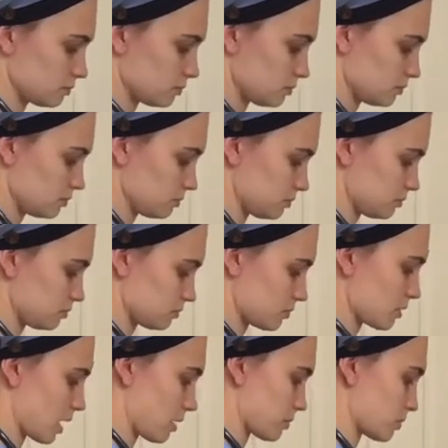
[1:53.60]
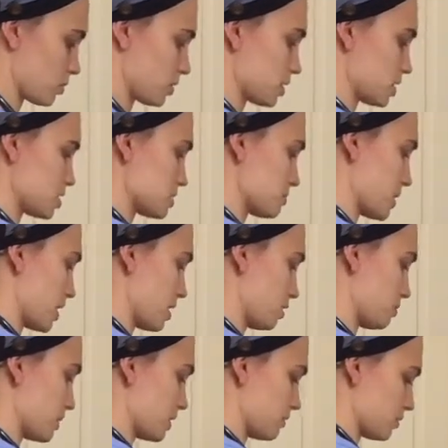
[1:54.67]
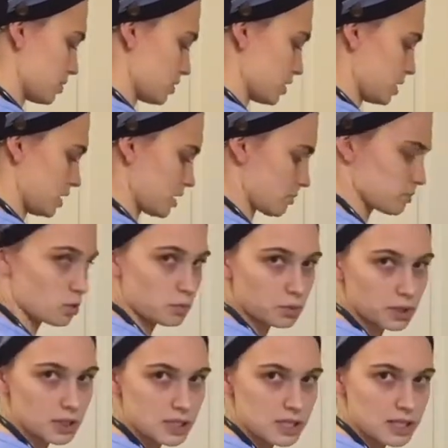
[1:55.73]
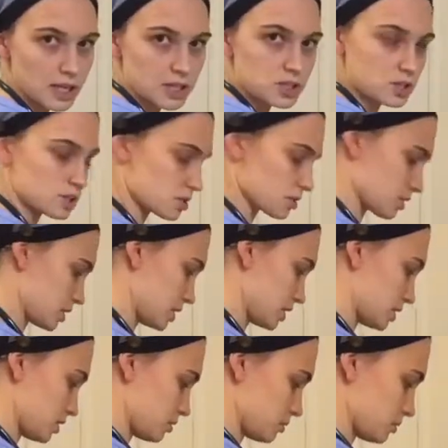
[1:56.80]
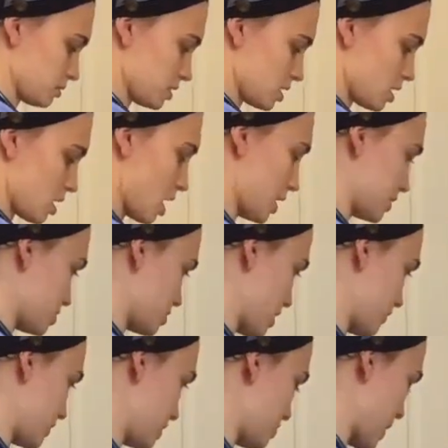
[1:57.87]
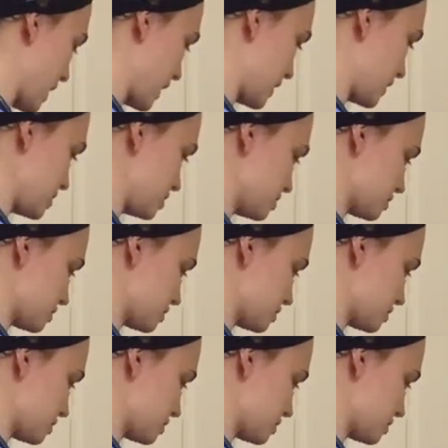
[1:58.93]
And I'm going to just palpate for any abnormal distensions or anything. Do you have any pain?